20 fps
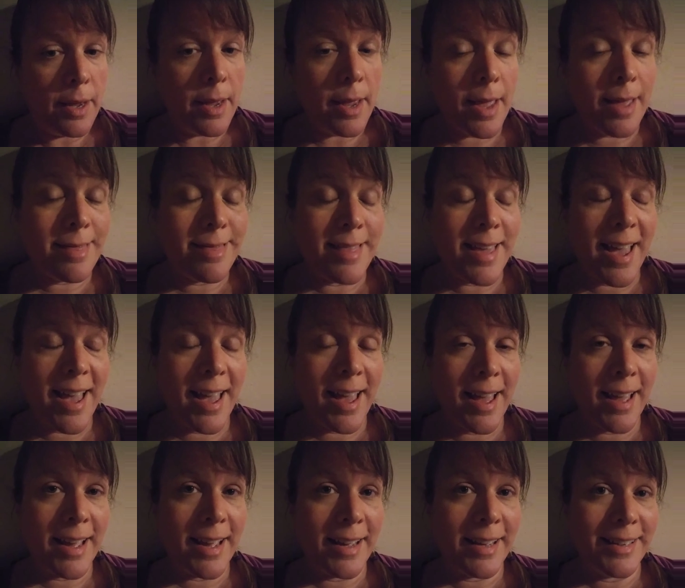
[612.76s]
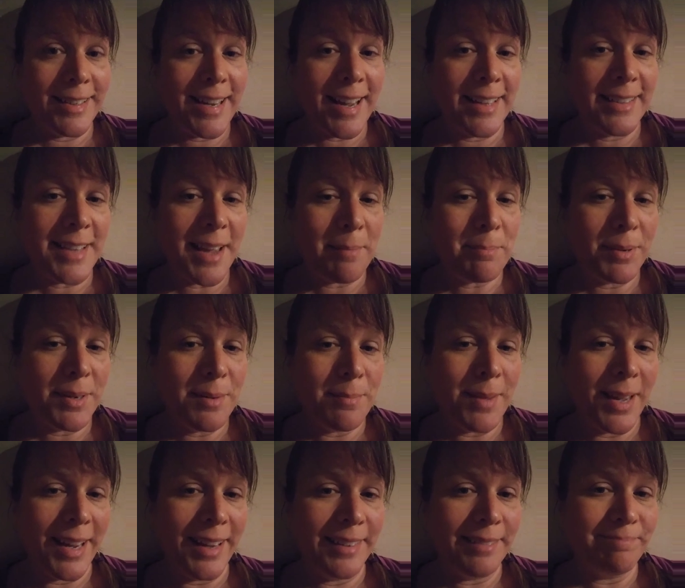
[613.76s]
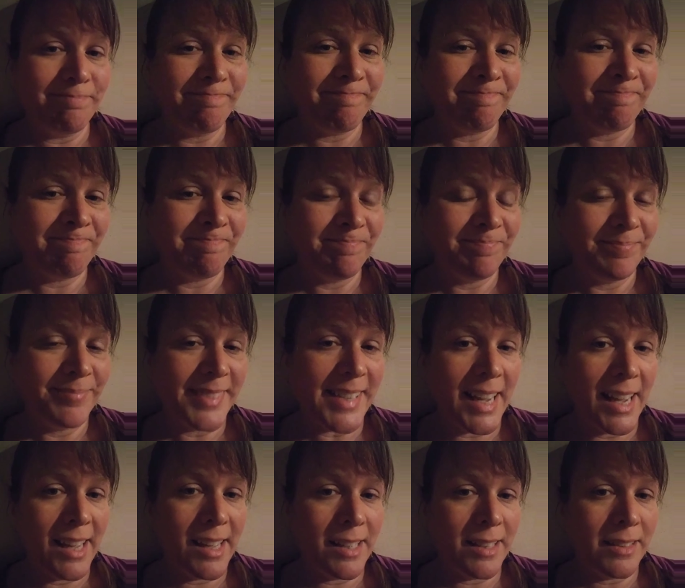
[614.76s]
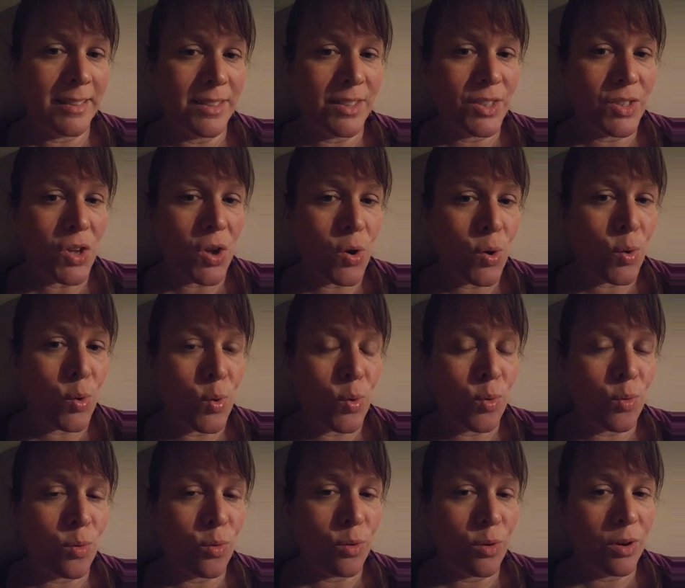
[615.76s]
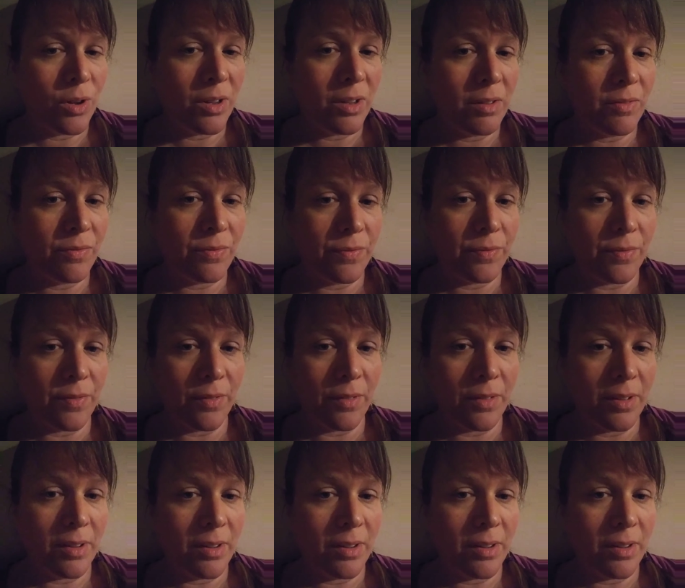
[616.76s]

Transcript: And that has happened to me. And so if